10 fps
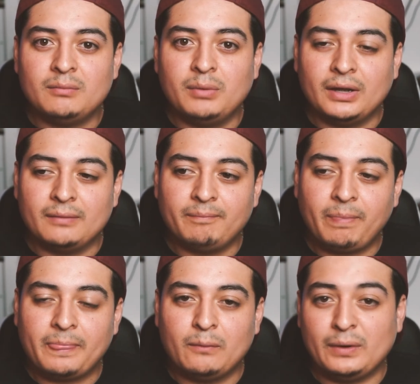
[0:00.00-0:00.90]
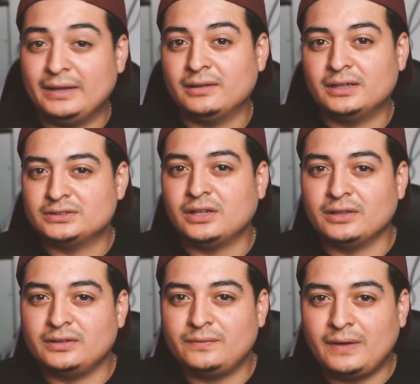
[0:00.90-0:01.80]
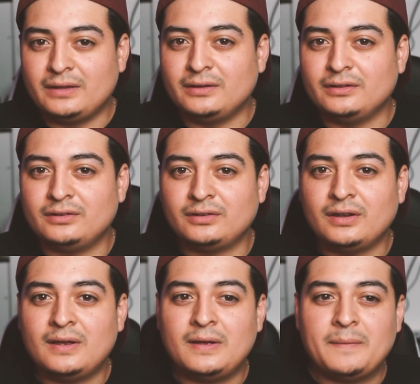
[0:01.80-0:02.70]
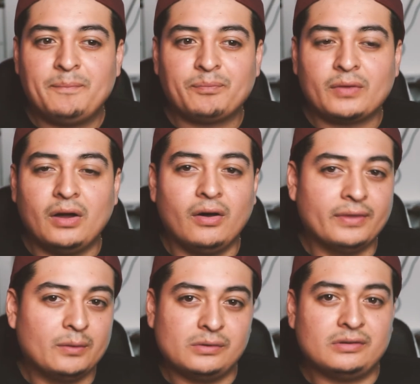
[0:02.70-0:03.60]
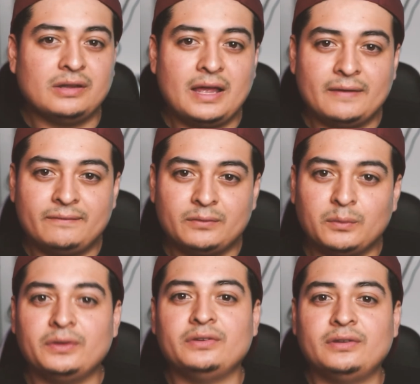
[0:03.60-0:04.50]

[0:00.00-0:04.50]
But when it lost all its feathers, all that was left was